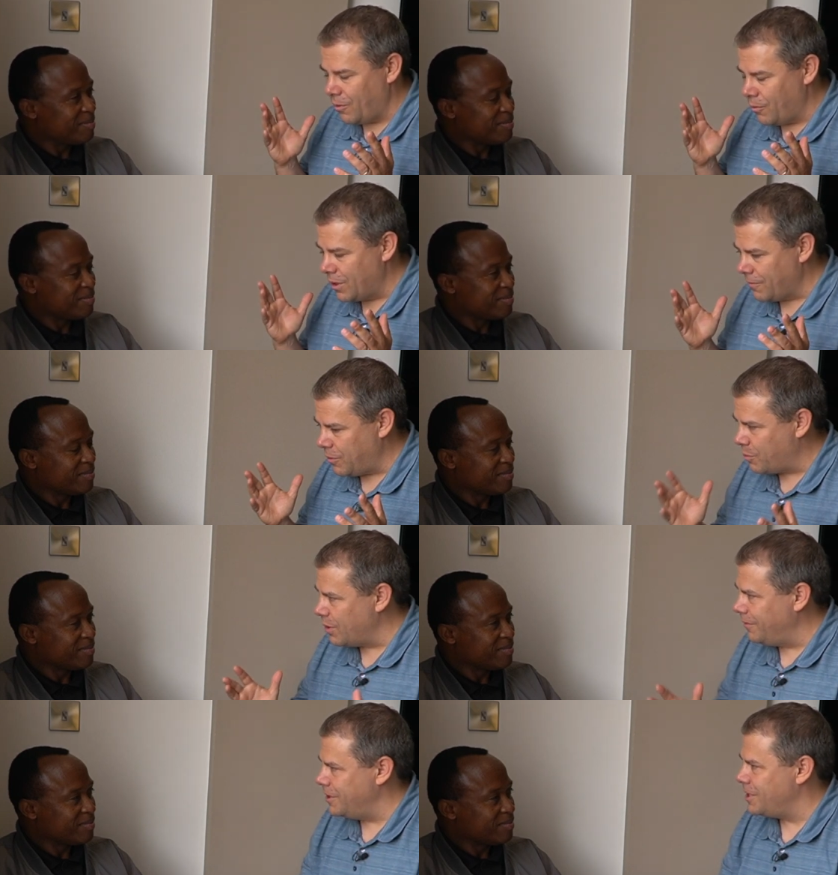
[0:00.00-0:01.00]
Speaker 1: wonderful
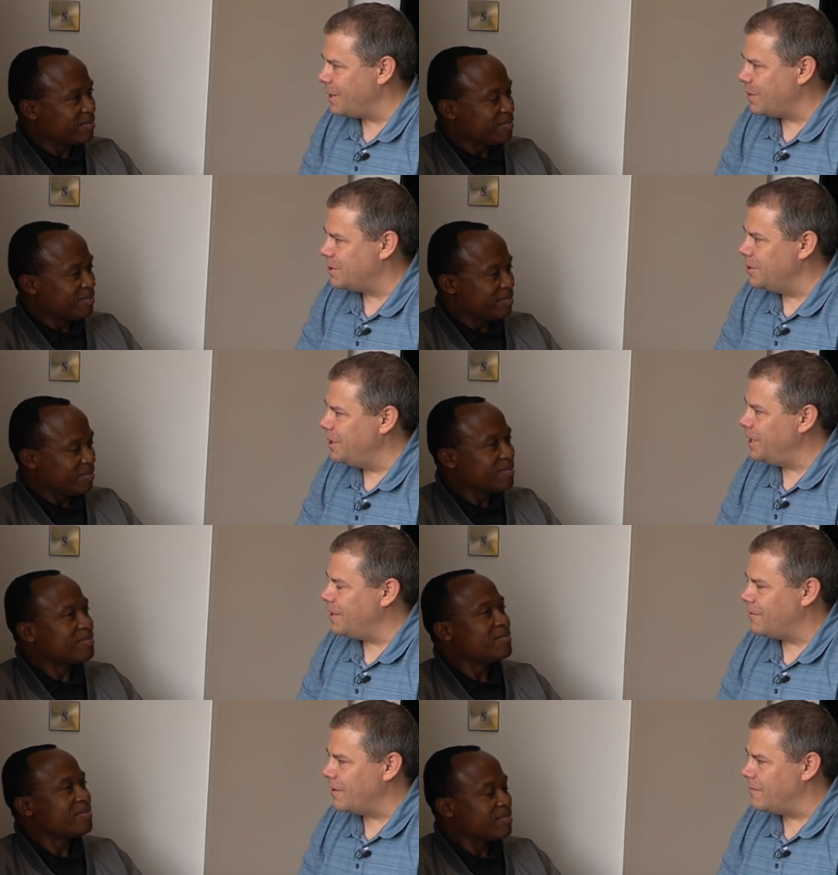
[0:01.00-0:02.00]
privilege and opportunity
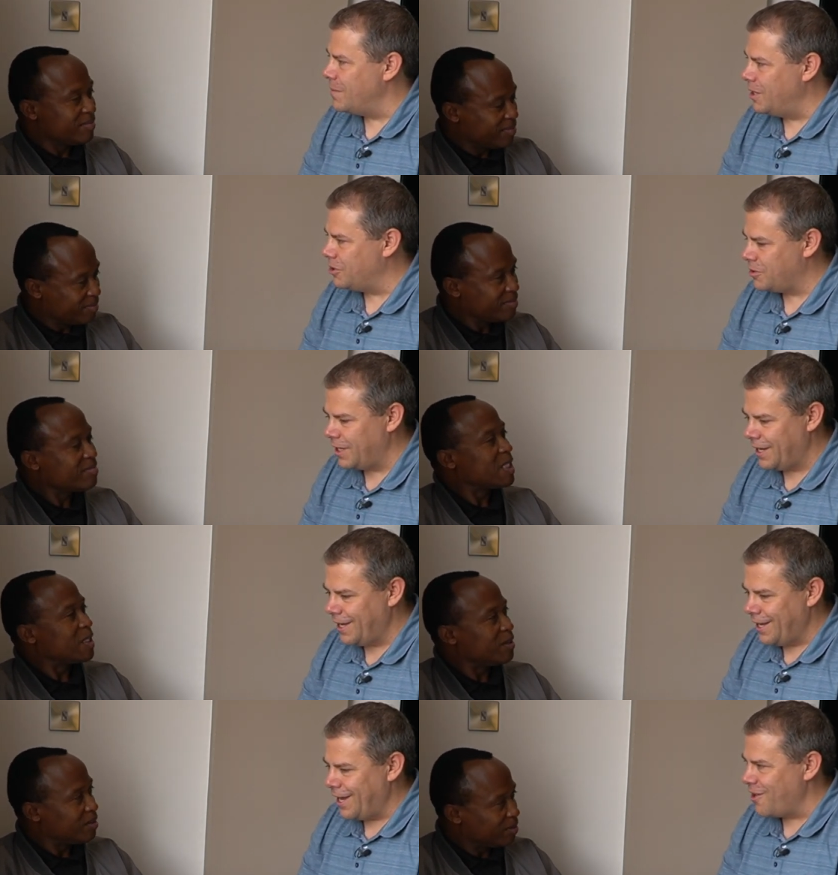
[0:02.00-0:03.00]
of ministering.
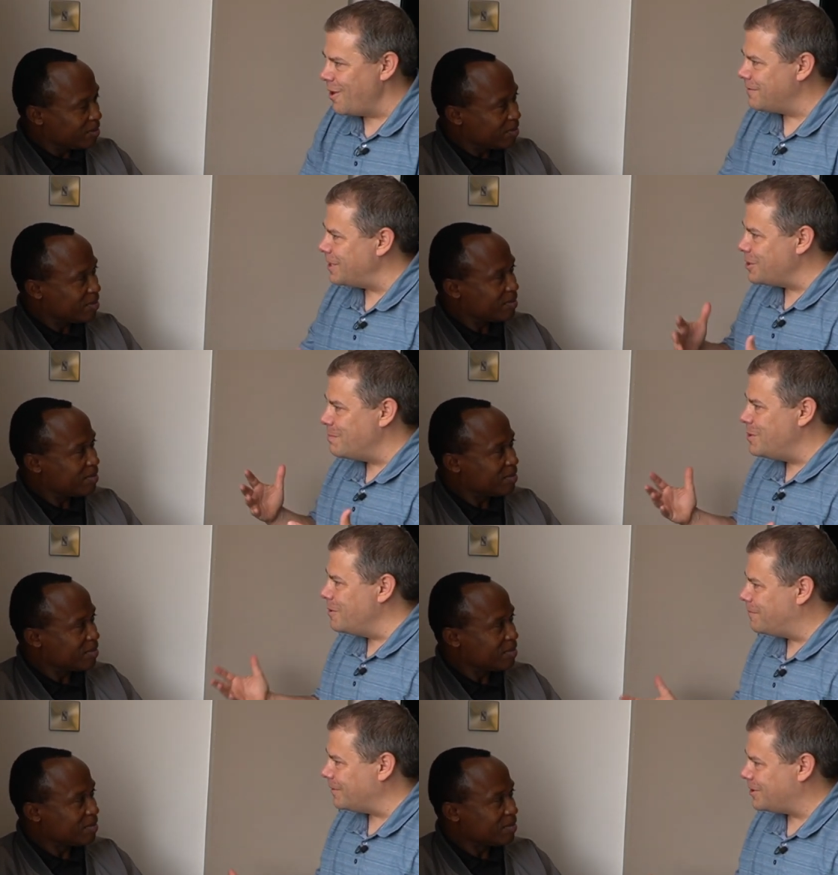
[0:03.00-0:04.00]
And you have such a
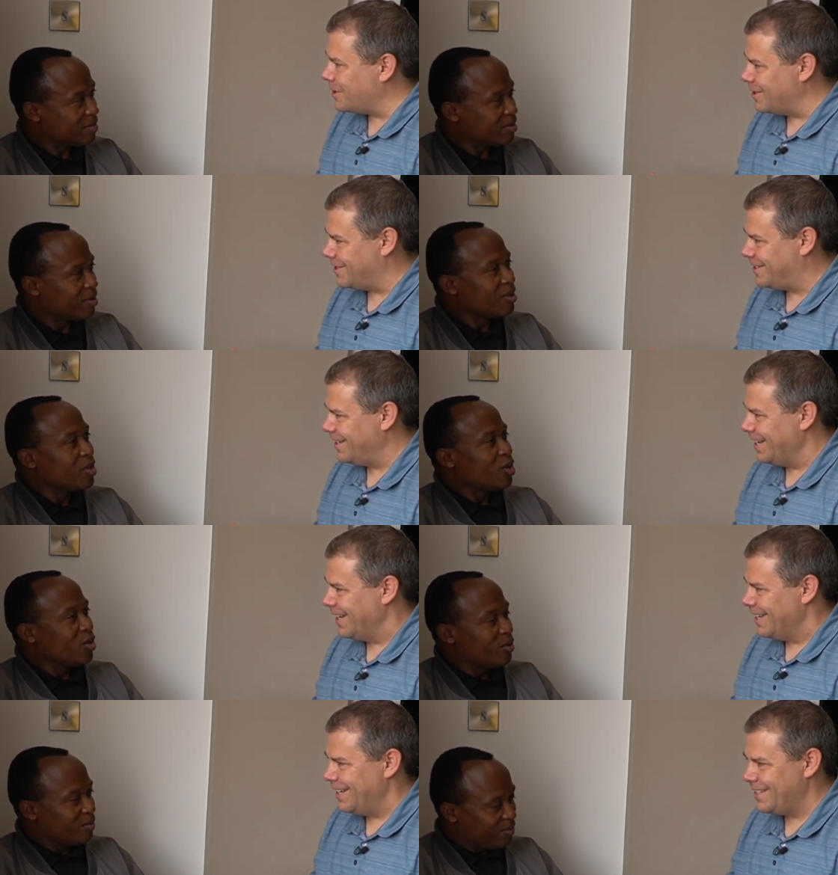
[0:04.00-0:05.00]
beautiful church.
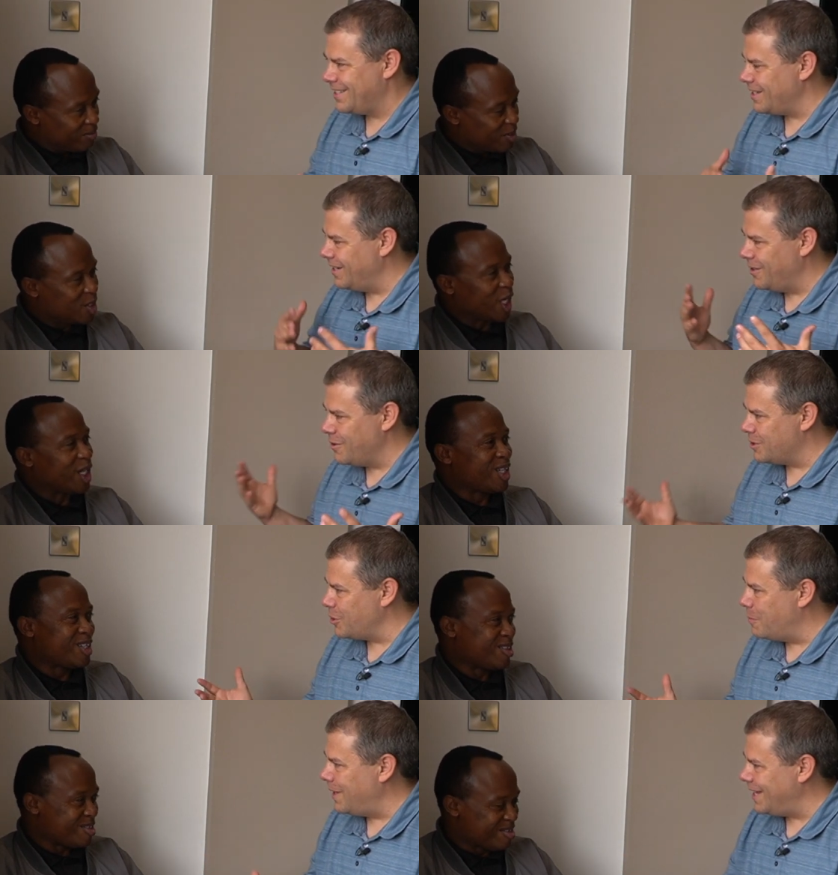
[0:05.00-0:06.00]
You're
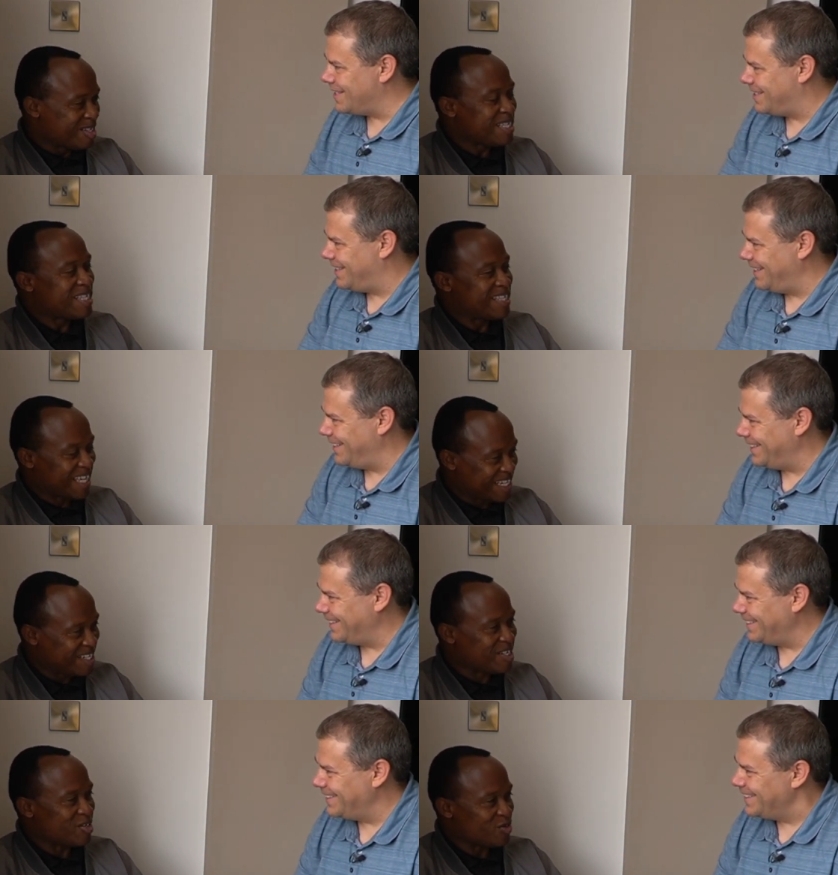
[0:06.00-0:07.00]
Speaker 2: so blessed.
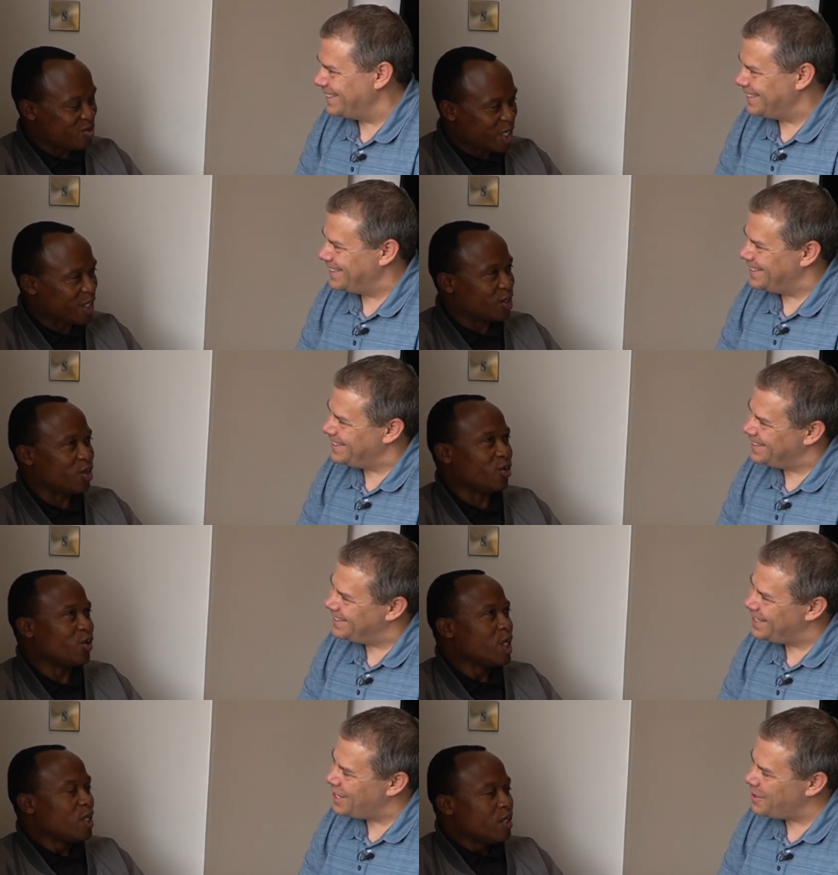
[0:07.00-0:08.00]
Thank you. Thank you.
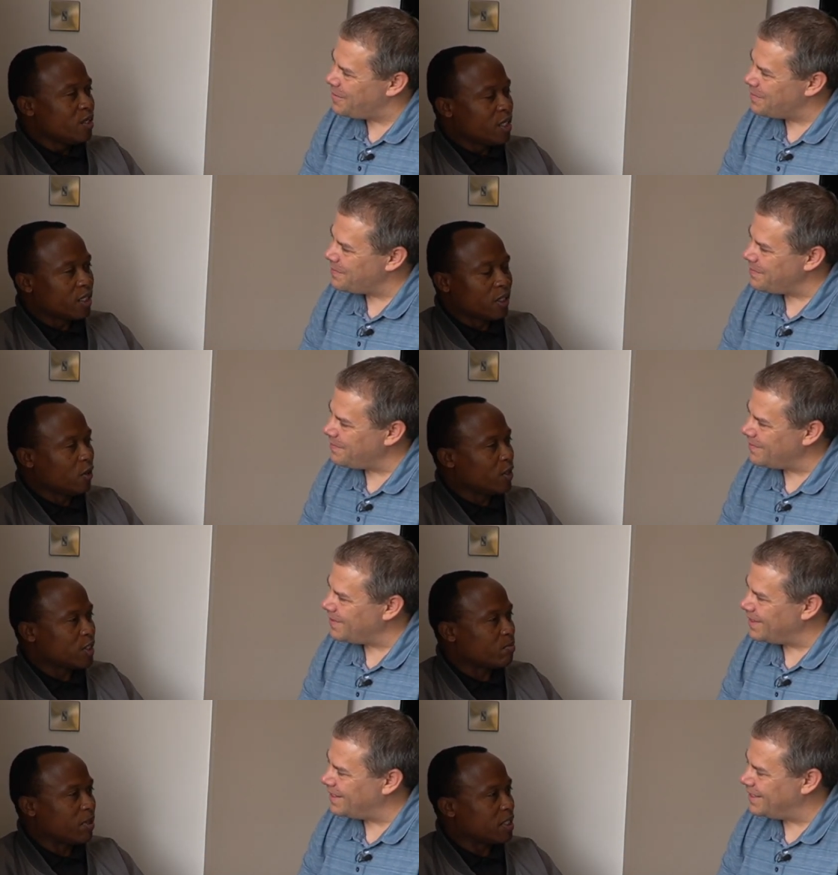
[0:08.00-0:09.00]
Yeah, the Lord
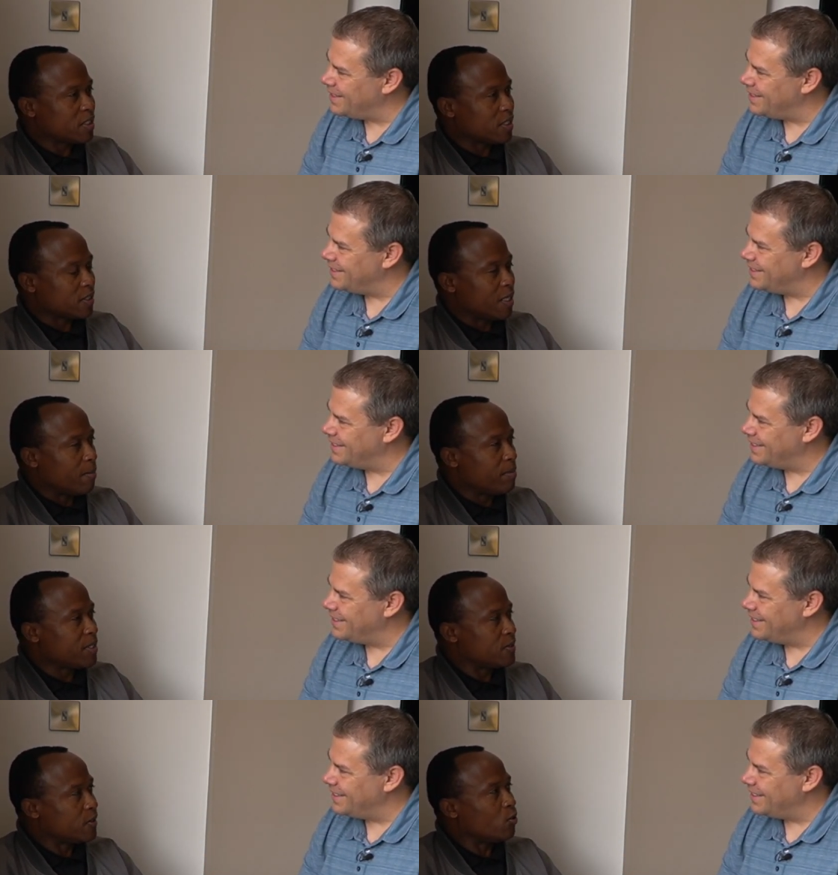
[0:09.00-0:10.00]
has blessed us in
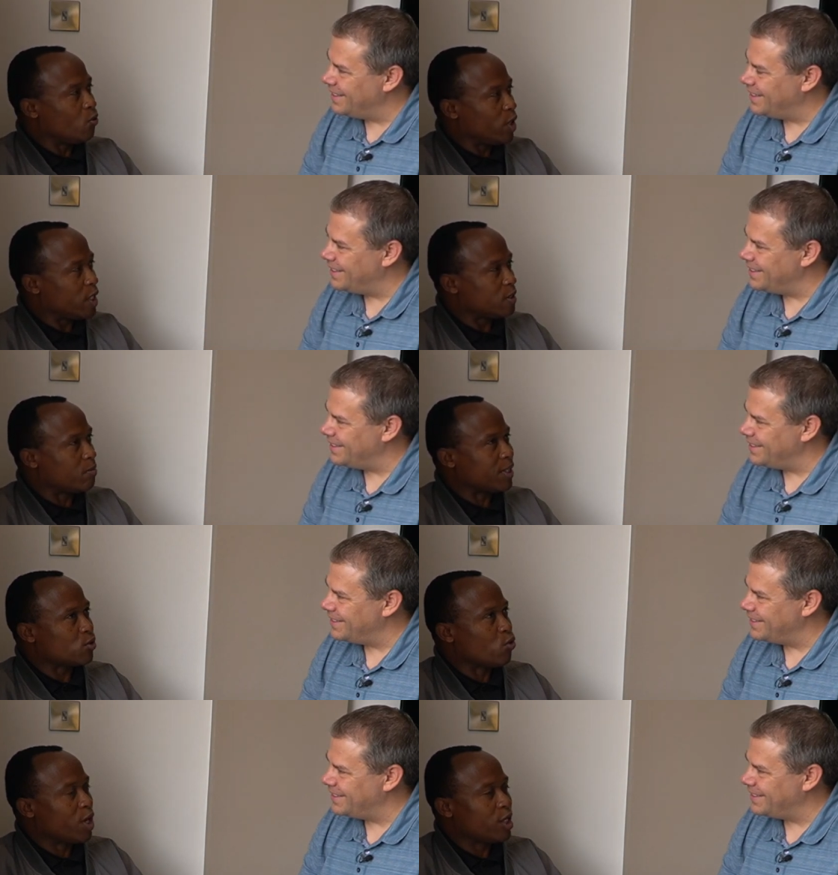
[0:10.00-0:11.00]
amazing ways, but
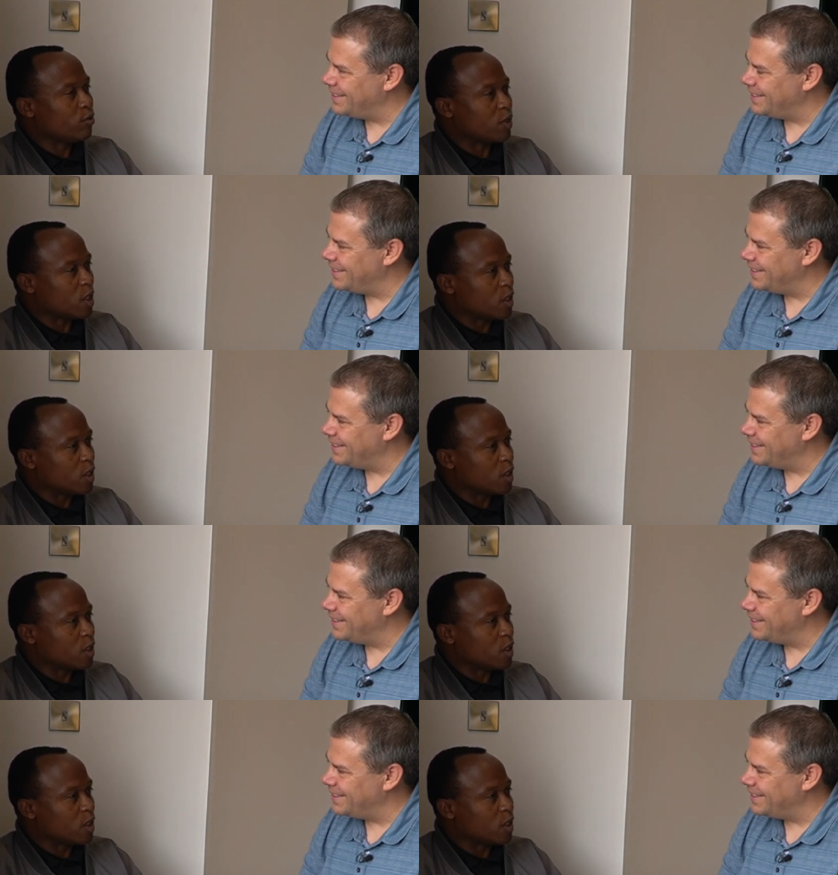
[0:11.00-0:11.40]
one of the